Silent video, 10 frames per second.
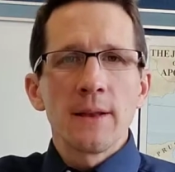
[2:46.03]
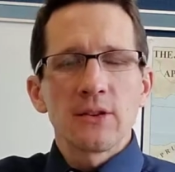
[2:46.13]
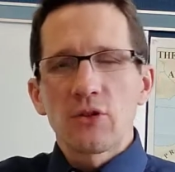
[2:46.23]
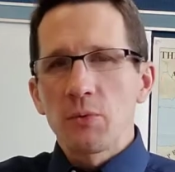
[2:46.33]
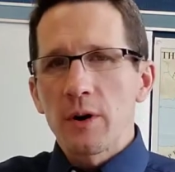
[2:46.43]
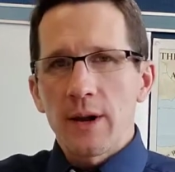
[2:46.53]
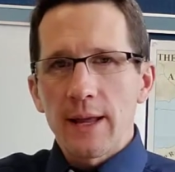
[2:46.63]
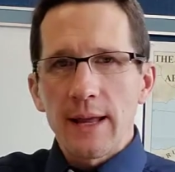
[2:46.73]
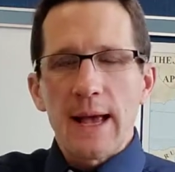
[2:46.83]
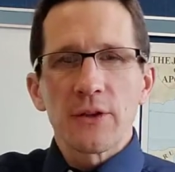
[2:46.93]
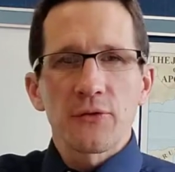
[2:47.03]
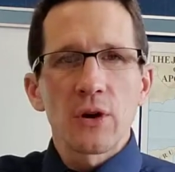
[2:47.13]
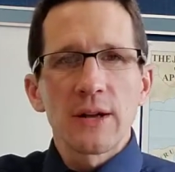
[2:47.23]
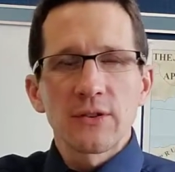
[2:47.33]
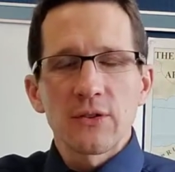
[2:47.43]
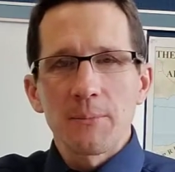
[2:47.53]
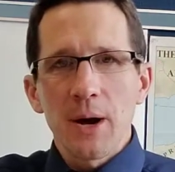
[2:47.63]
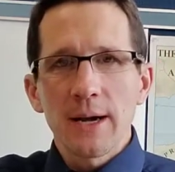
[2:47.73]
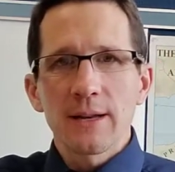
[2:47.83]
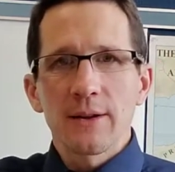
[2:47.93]
This is where he has for us as a
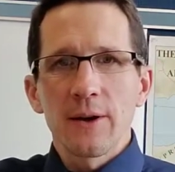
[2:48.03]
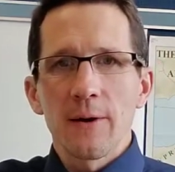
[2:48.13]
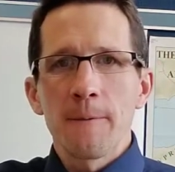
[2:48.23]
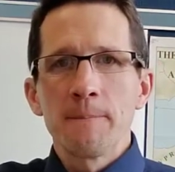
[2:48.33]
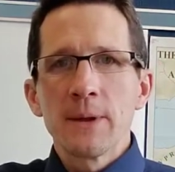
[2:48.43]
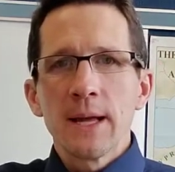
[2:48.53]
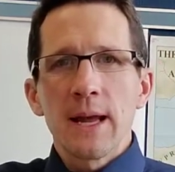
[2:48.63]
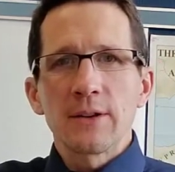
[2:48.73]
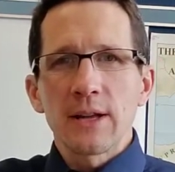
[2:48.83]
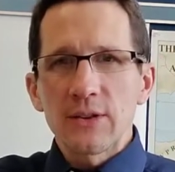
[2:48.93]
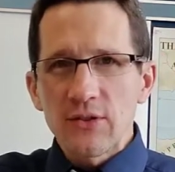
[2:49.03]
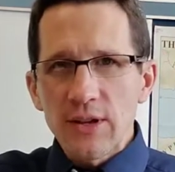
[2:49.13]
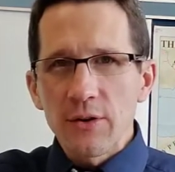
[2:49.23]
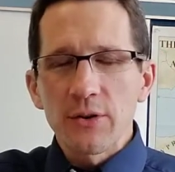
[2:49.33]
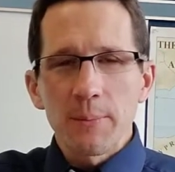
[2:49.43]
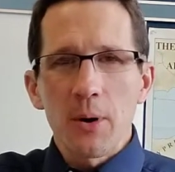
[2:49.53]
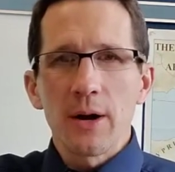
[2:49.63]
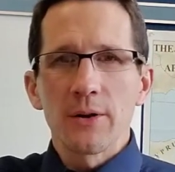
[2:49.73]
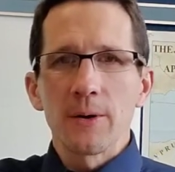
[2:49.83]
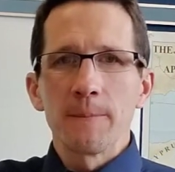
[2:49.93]
body to go and to consider and to
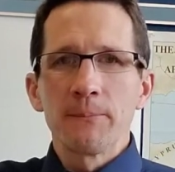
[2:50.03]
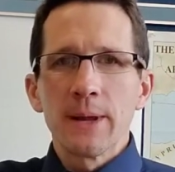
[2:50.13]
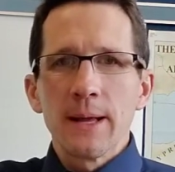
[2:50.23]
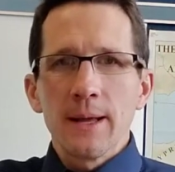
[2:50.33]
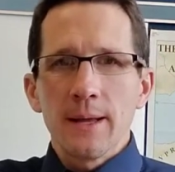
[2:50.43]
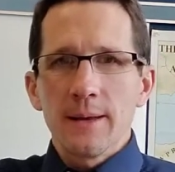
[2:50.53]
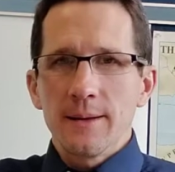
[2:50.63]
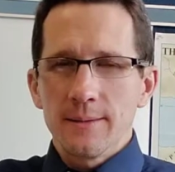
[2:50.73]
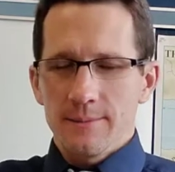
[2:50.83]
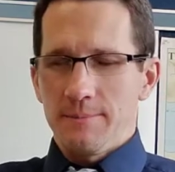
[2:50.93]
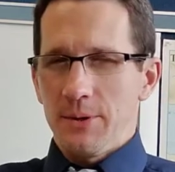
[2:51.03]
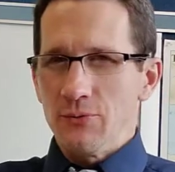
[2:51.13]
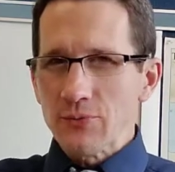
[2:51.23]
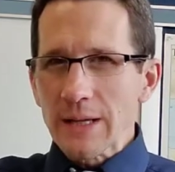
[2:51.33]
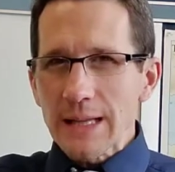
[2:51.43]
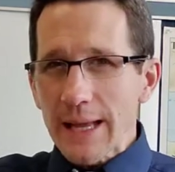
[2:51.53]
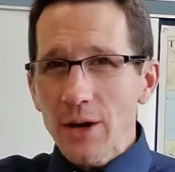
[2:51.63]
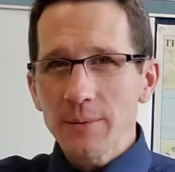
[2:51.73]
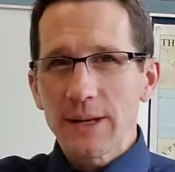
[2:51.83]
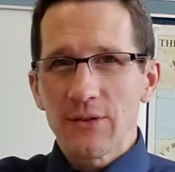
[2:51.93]
ponder. But really
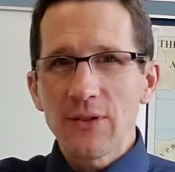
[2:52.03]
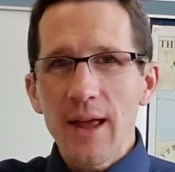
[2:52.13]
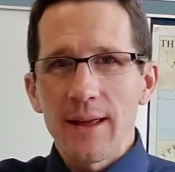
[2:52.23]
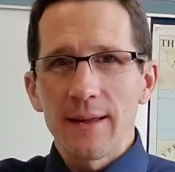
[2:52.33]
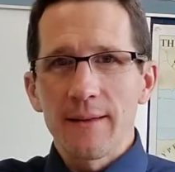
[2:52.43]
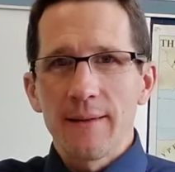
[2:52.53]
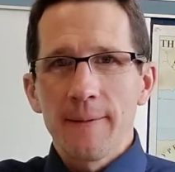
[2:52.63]
hear what he's saying.